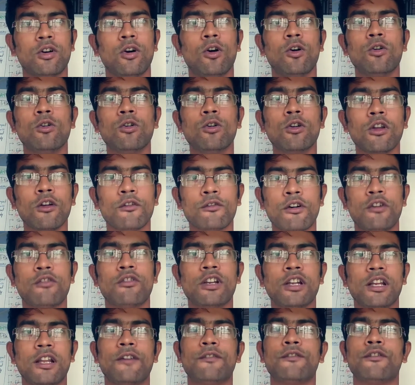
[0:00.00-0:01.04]
whole of our
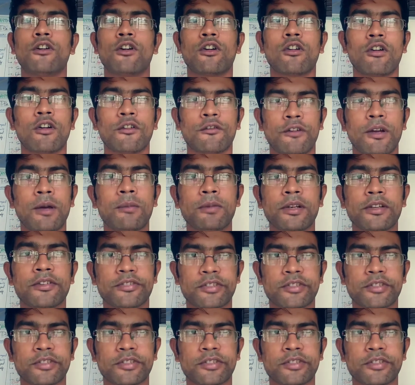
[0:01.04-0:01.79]
life for our family.